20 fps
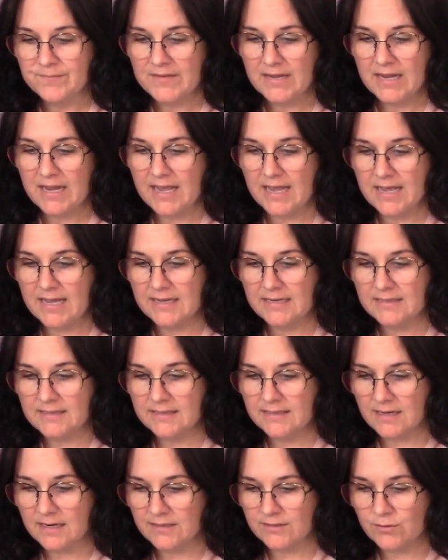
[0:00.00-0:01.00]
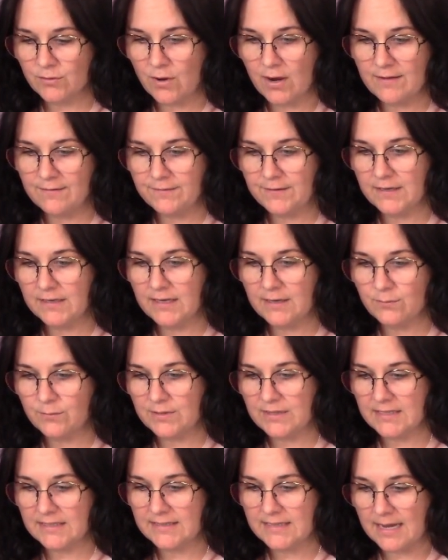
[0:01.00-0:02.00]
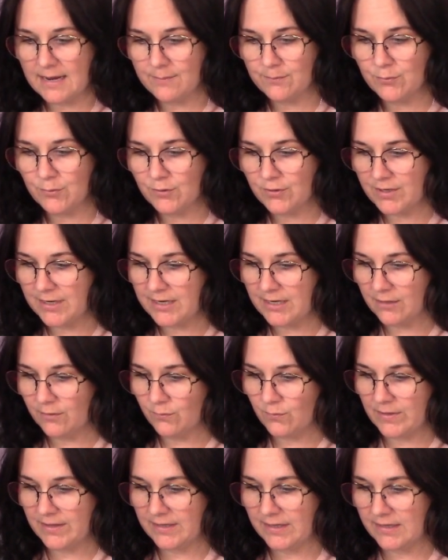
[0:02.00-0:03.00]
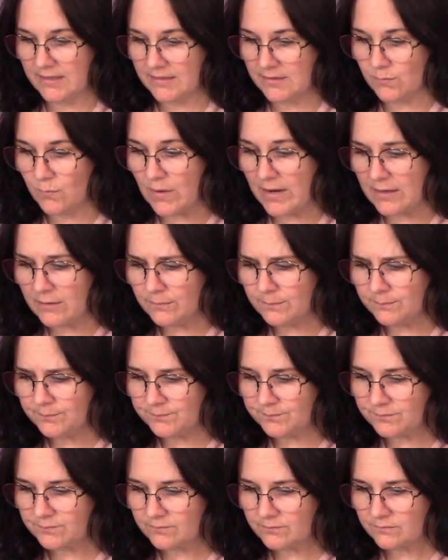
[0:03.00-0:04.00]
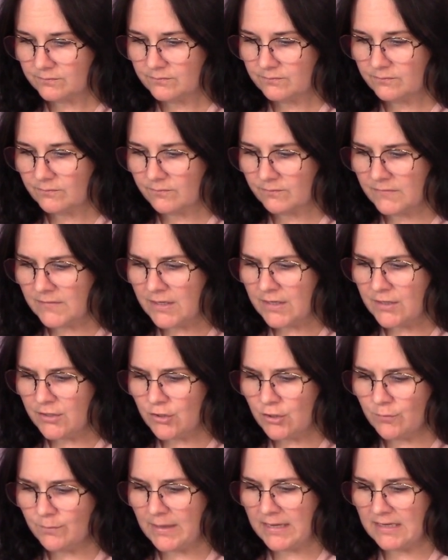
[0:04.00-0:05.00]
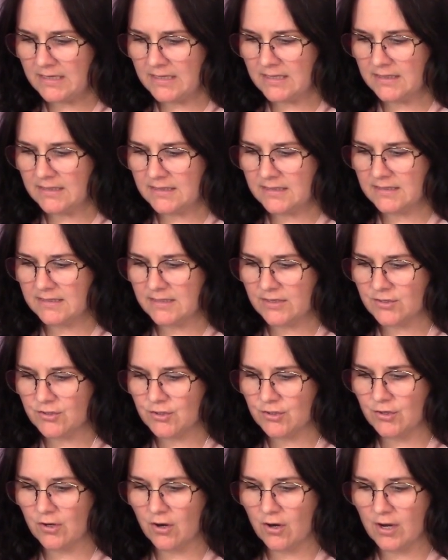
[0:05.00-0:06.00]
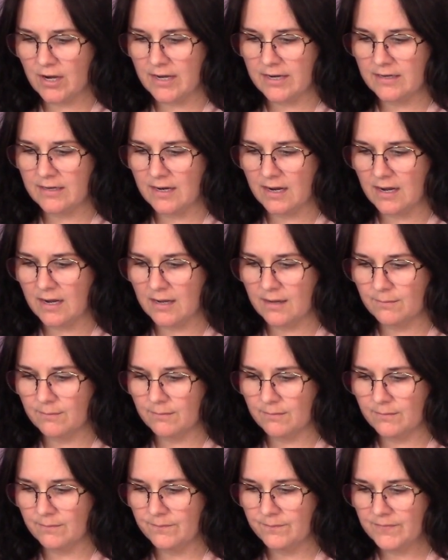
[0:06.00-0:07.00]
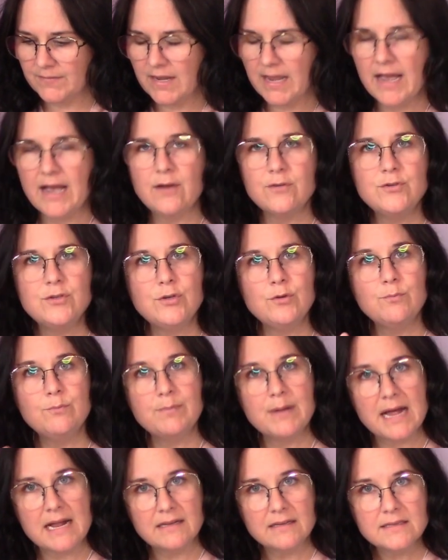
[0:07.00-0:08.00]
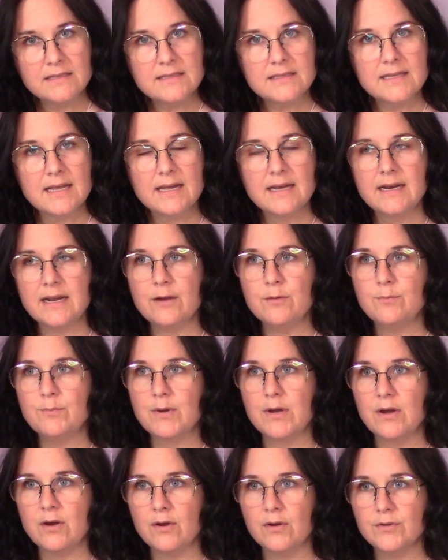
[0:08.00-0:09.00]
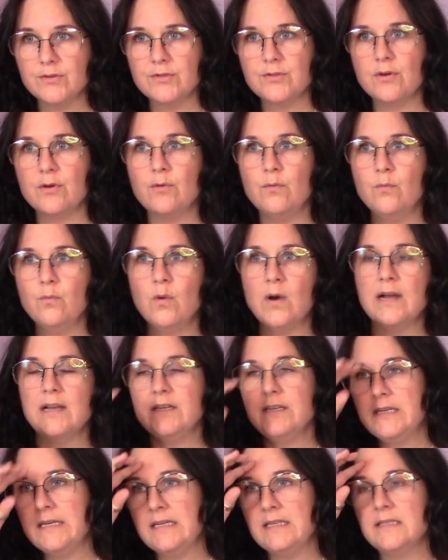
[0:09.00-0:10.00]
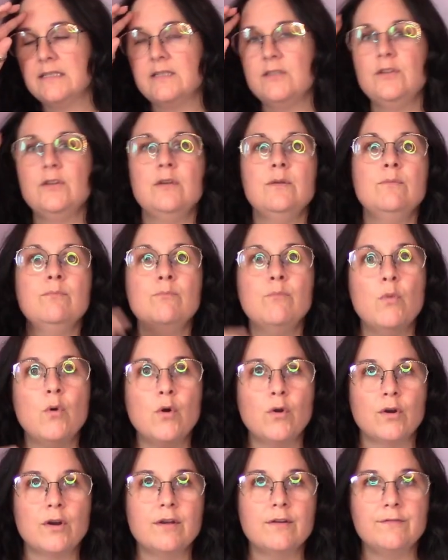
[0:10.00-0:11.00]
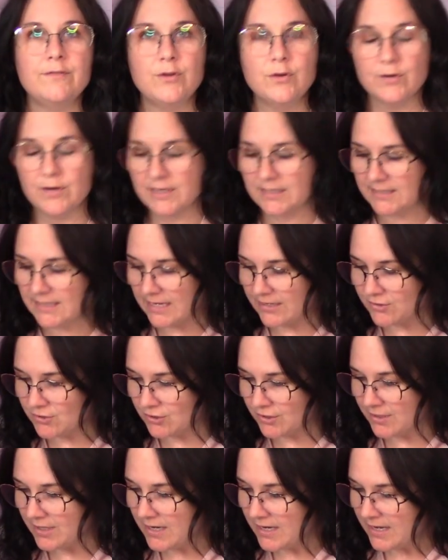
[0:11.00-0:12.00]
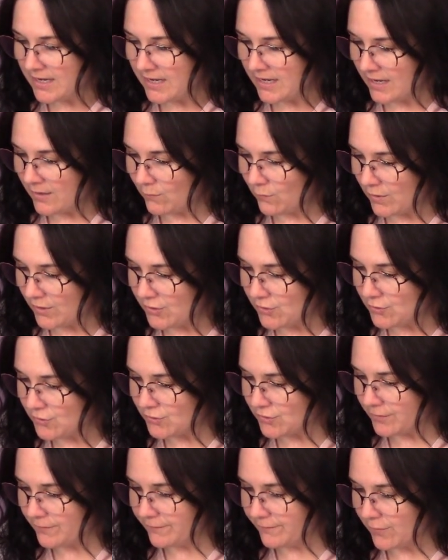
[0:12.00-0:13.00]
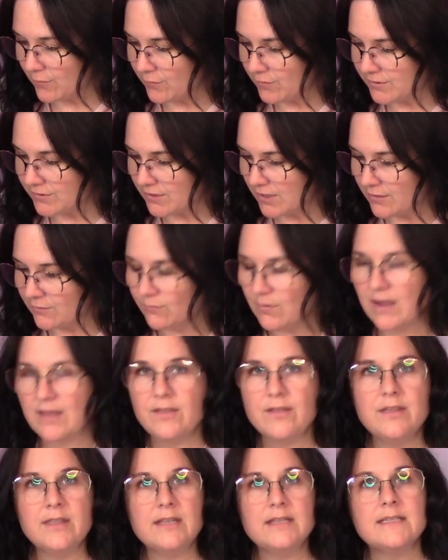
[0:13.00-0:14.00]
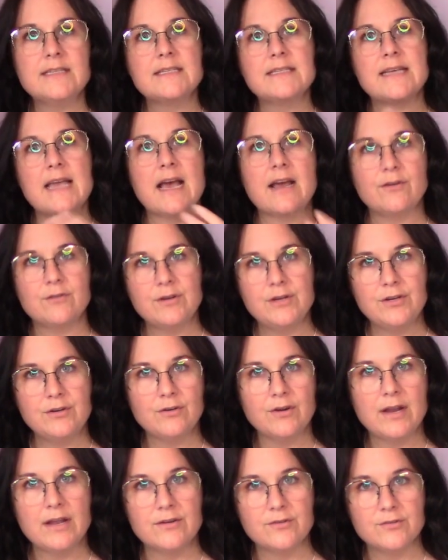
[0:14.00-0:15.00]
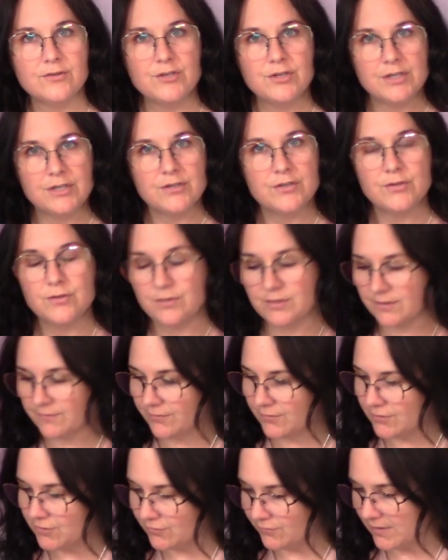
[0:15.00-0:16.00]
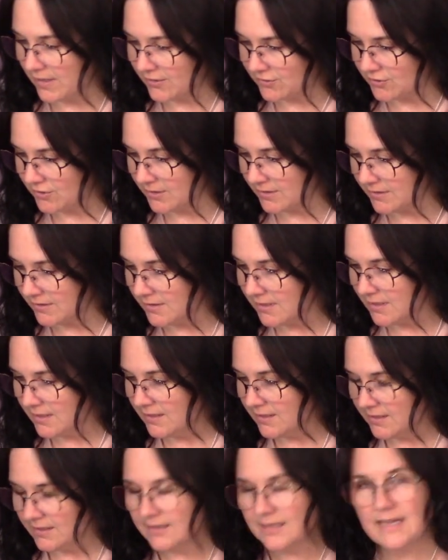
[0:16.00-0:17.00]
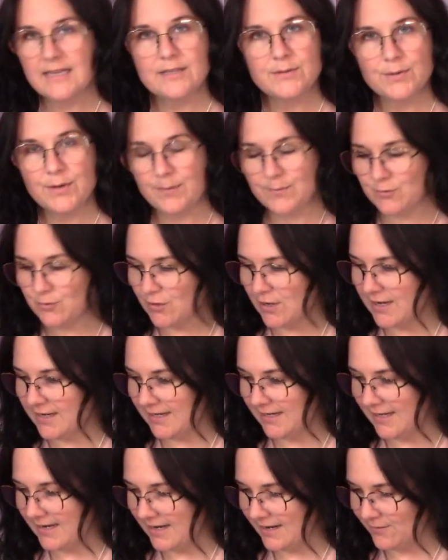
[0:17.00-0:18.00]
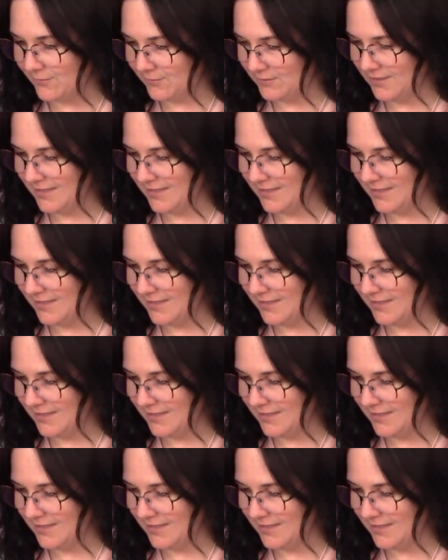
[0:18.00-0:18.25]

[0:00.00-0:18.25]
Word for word: And so I feel like with this emperor here with it as well, you're making a decision on um, how to balance that out, but also what needs more of your attention and what you should focus on rather than scattering your energy in two different directions. That's what I'm trying to get out.